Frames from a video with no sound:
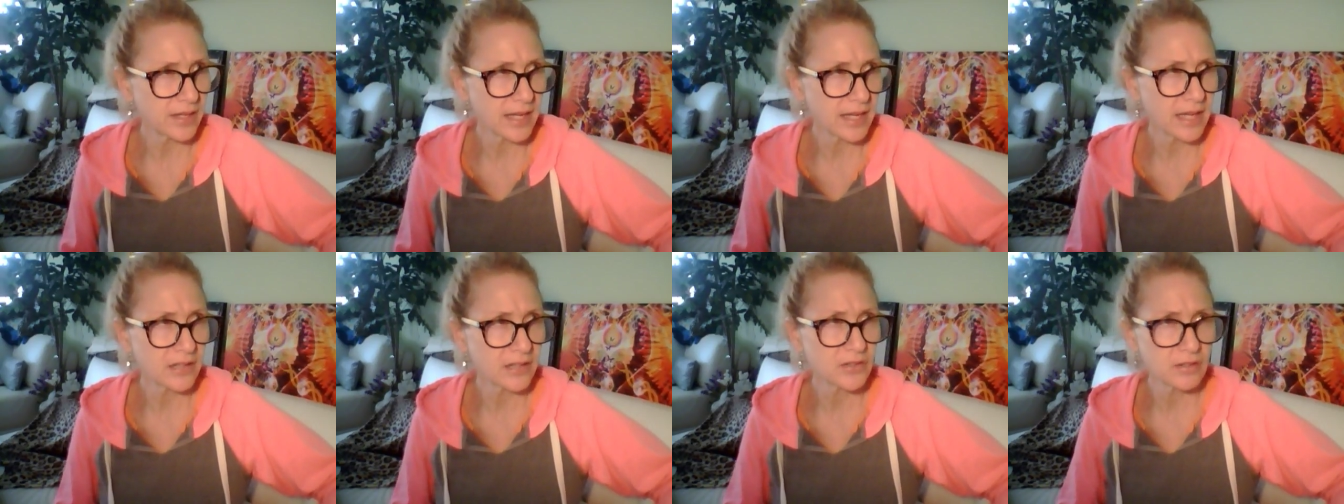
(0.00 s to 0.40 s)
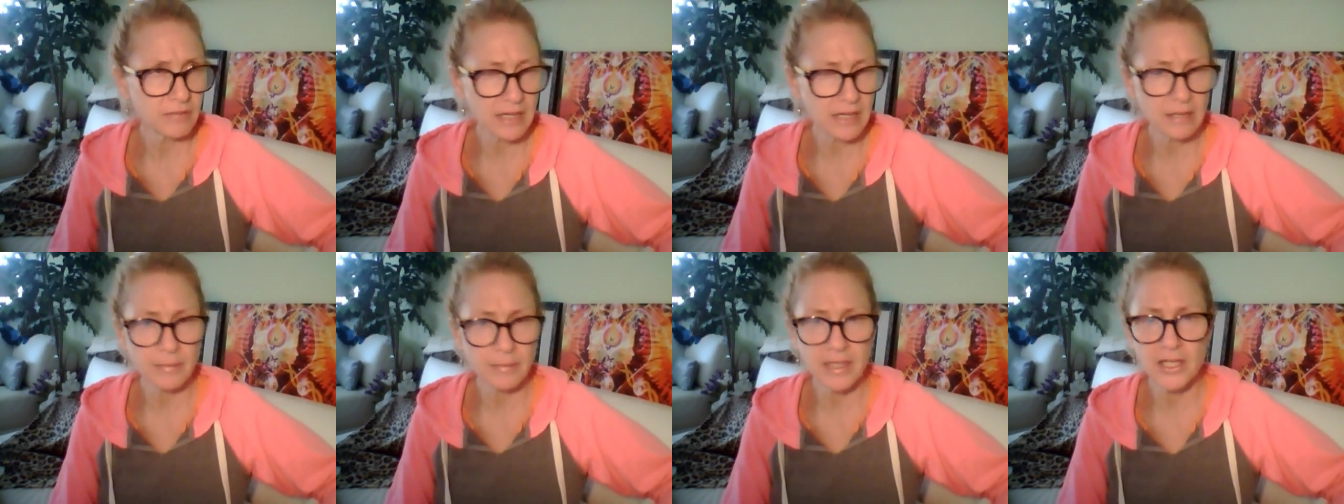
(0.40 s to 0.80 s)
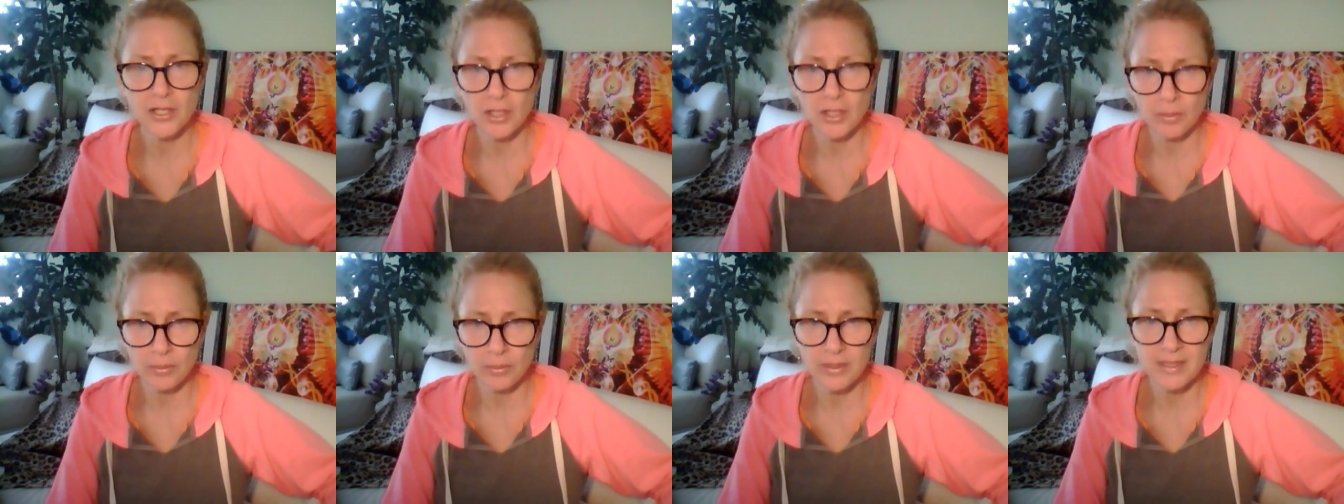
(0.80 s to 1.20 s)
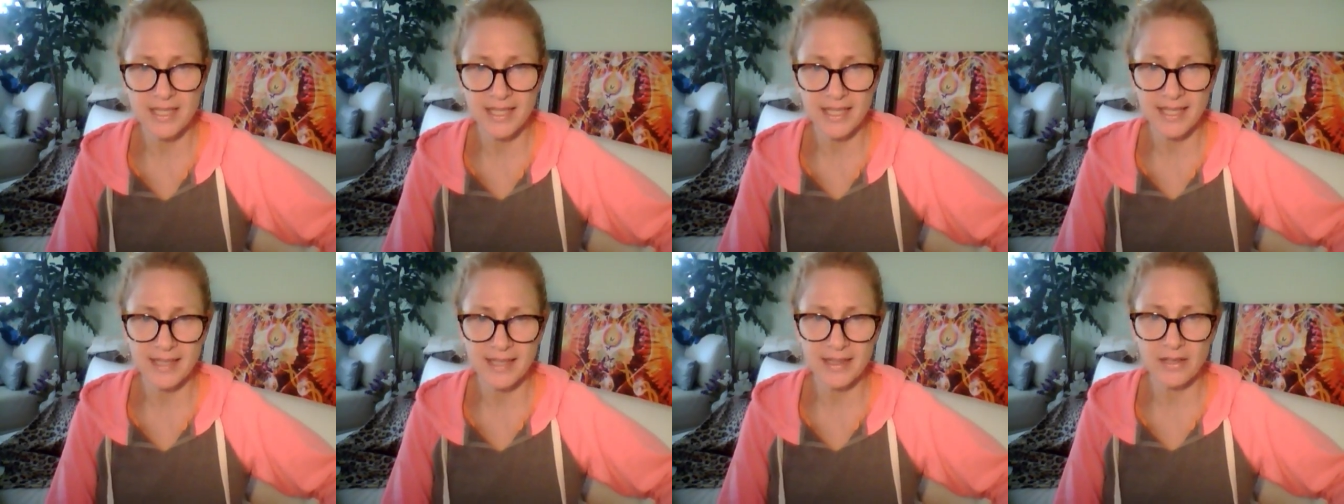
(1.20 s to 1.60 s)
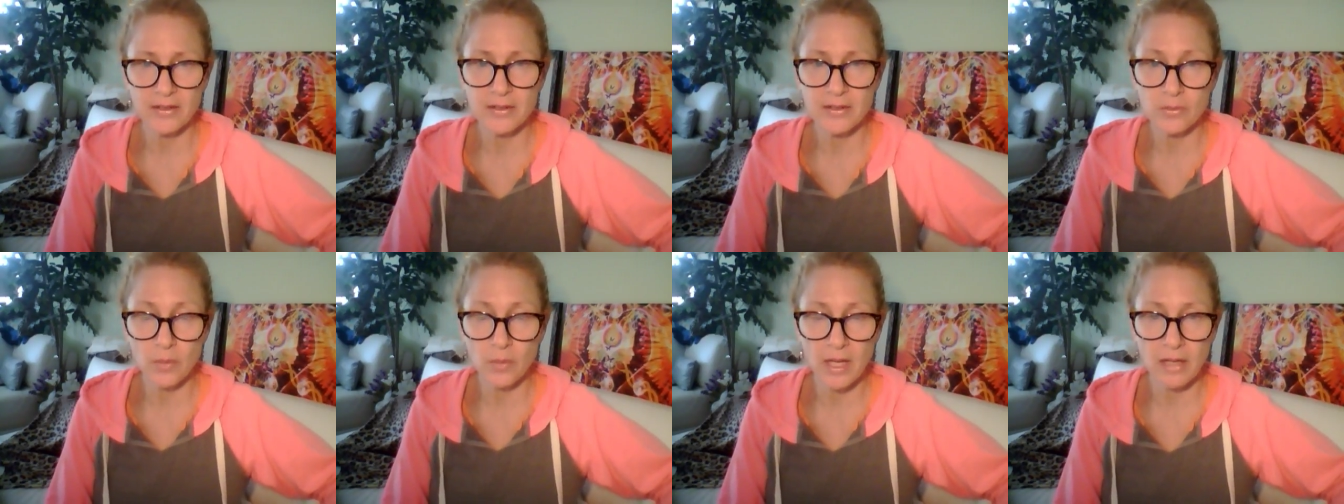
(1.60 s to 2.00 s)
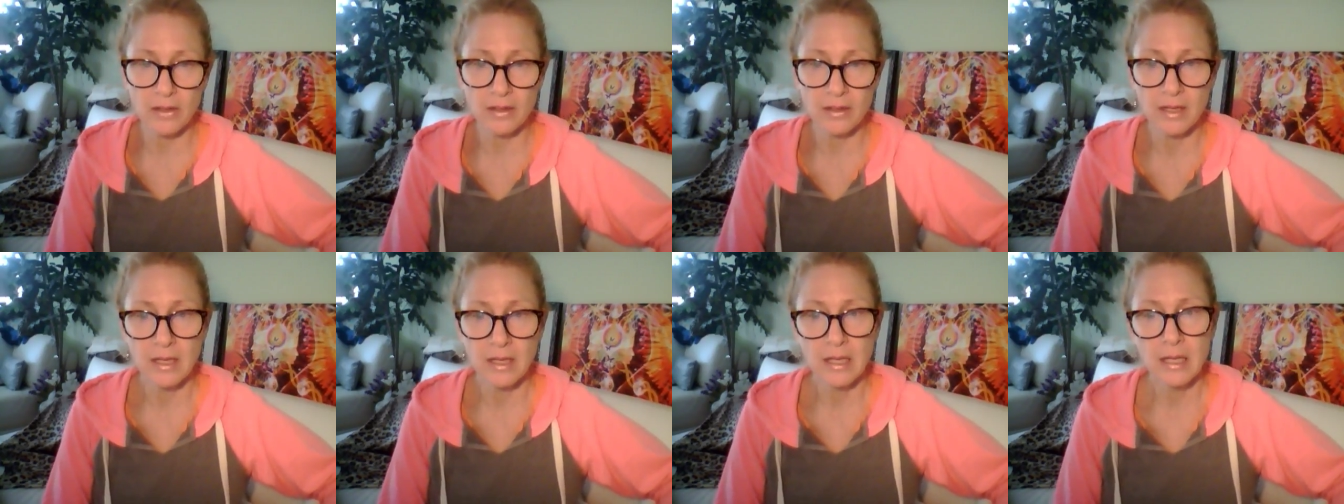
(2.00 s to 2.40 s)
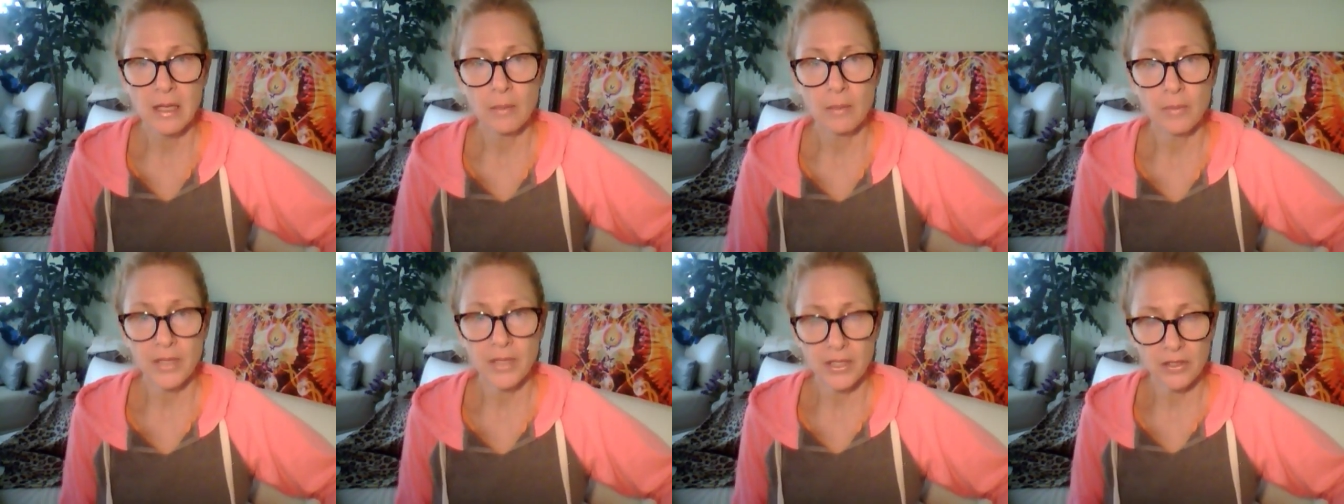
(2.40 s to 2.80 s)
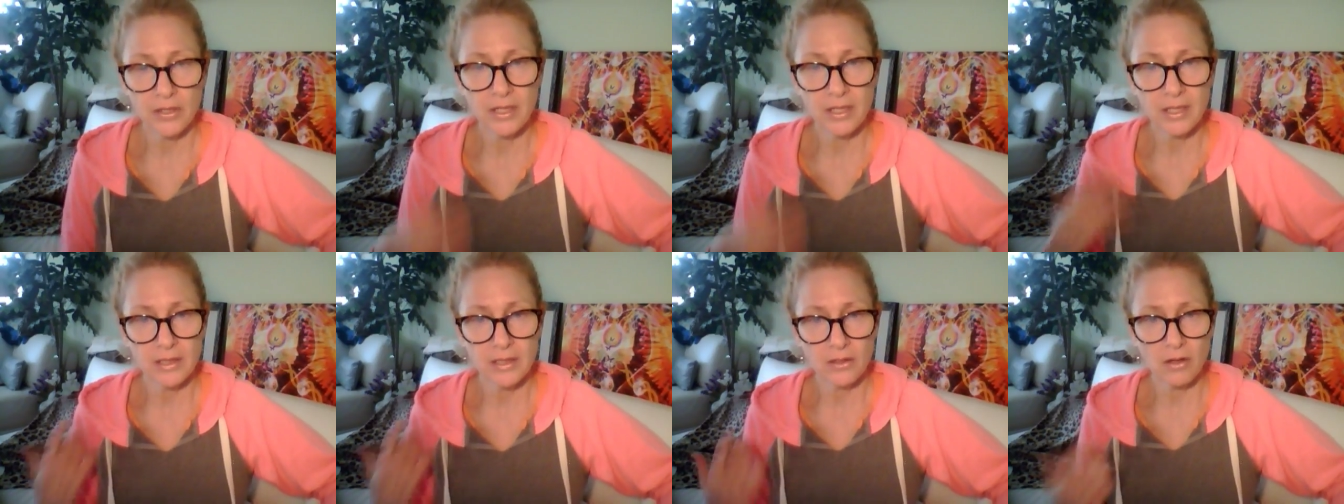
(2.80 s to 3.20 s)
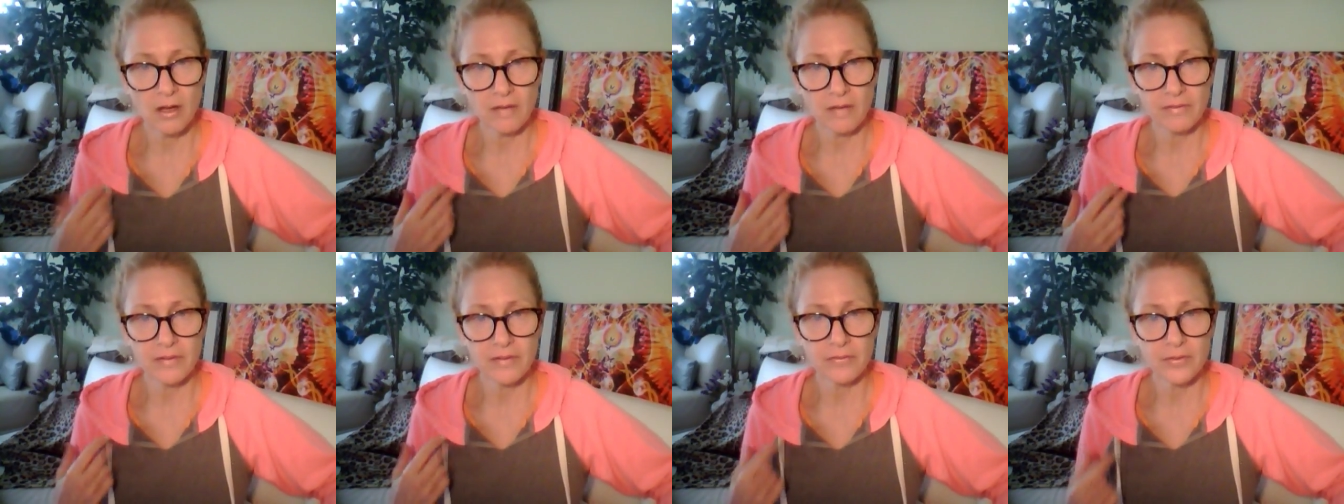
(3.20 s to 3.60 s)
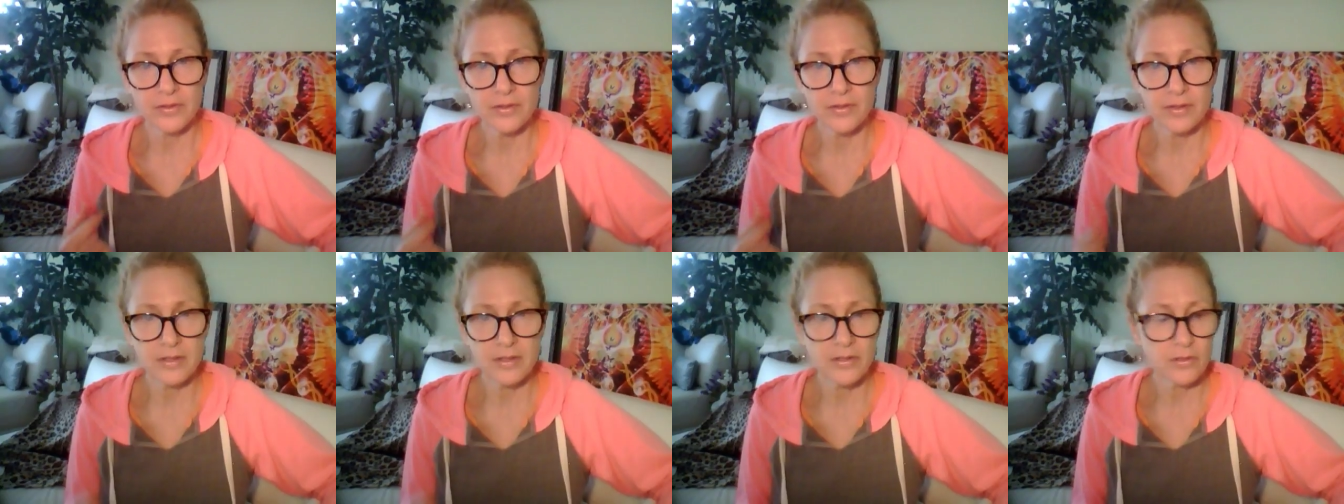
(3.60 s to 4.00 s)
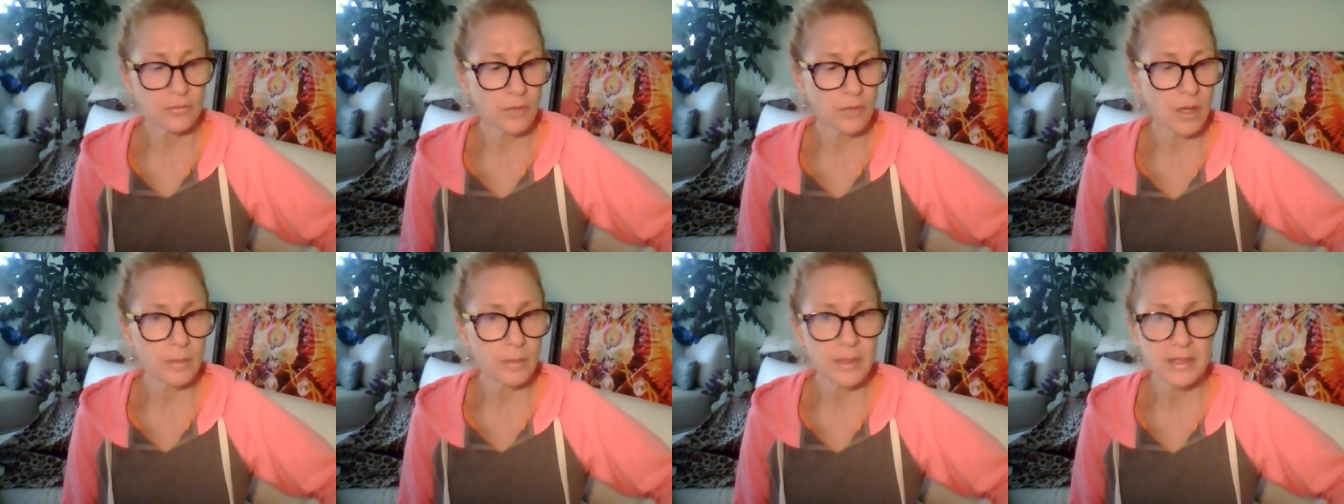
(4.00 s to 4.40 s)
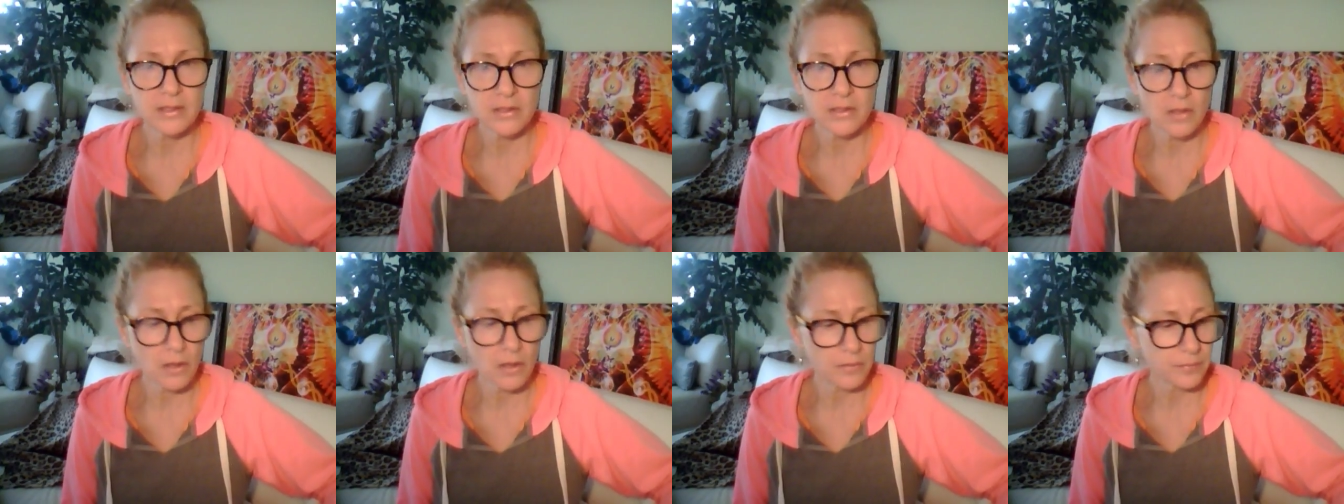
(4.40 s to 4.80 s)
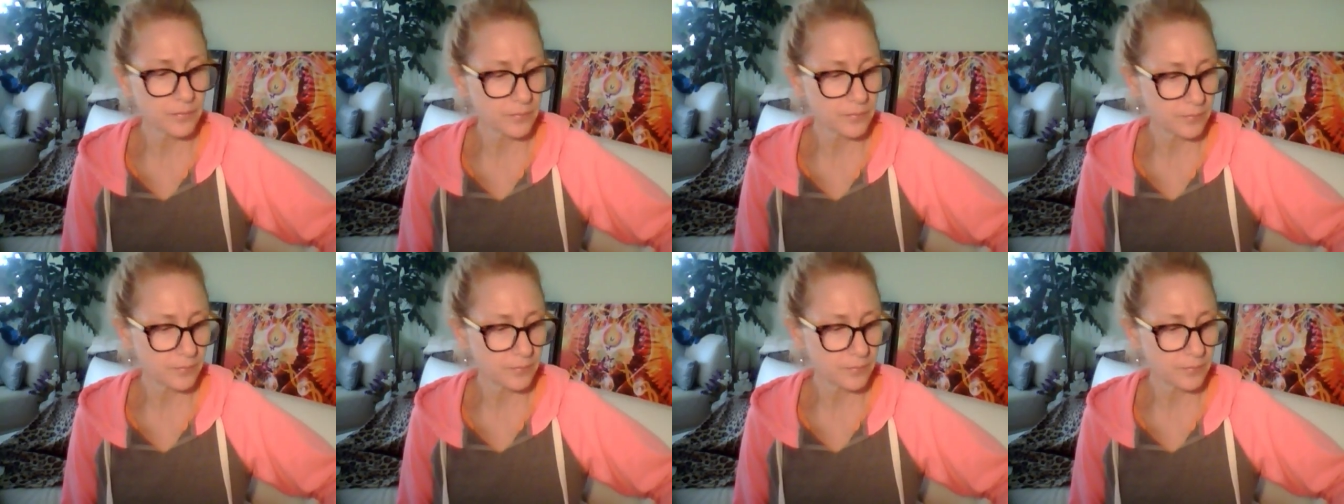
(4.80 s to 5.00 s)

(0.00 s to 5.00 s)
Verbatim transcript: And I actually recommend you can put tea in there as well, but you know, you need the coffee for the scrub and the salt.